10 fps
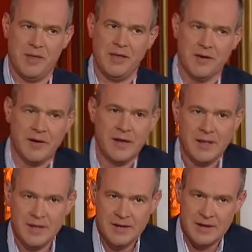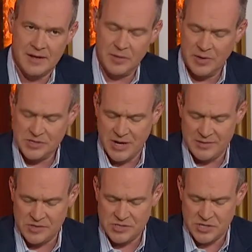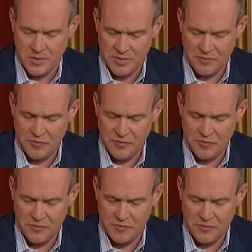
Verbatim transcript: me here on The Rich Eisen Show on the